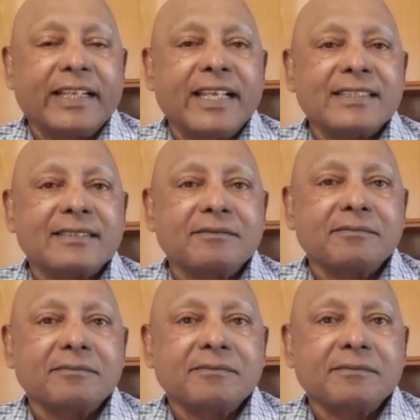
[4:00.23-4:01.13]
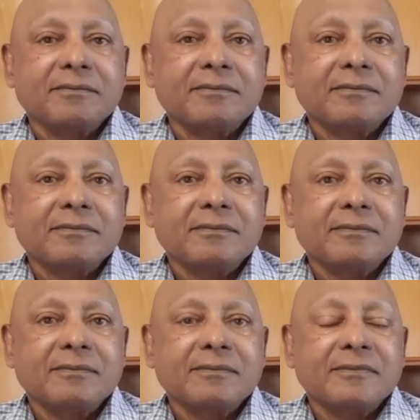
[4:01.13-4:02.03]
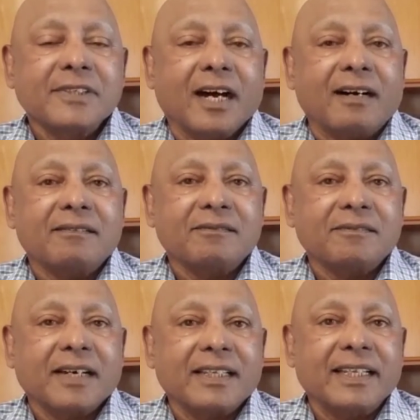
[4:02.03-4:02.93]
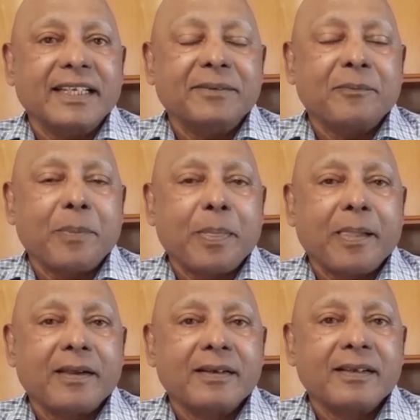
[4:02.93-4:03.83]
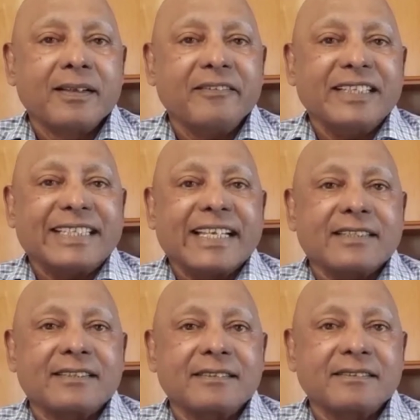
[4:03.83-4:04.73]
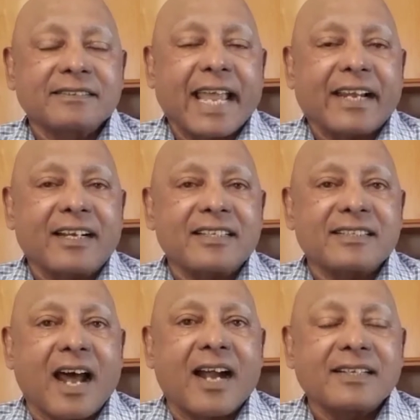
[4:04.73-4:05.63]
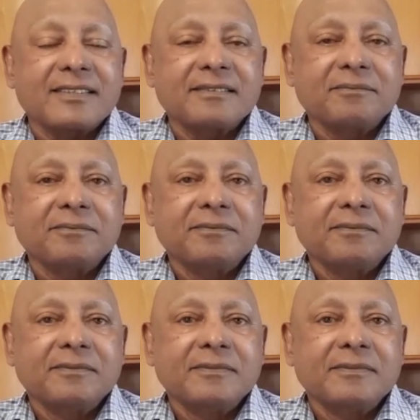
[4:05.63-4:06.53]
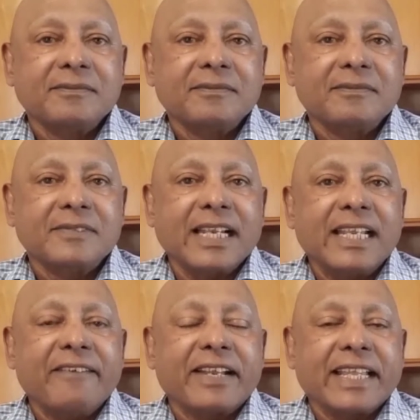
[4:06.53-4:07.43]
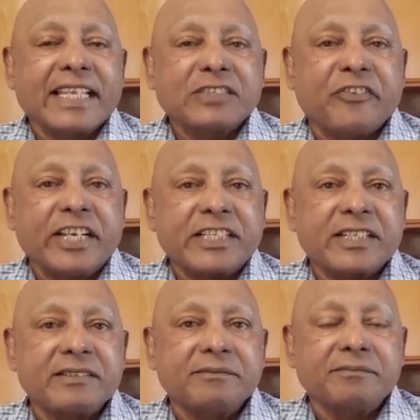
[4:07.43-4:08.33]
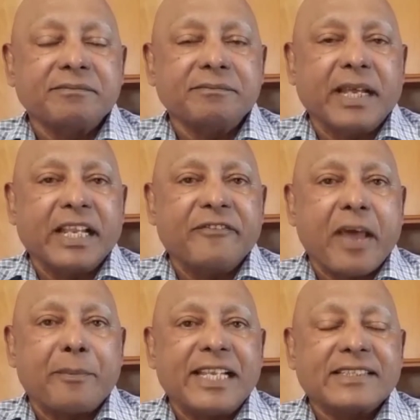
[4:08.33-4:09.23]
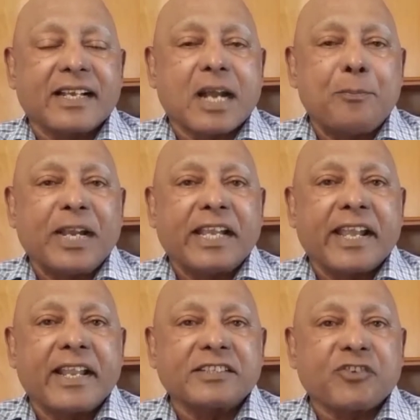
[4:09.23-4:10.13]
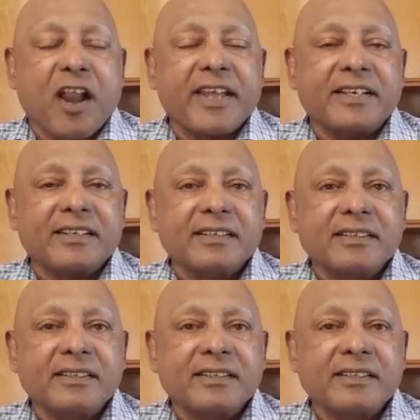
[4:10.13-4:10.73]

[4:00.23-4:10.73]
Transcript: this. And the vicious cycle starts till everything is finished. Many families are completely destroyed.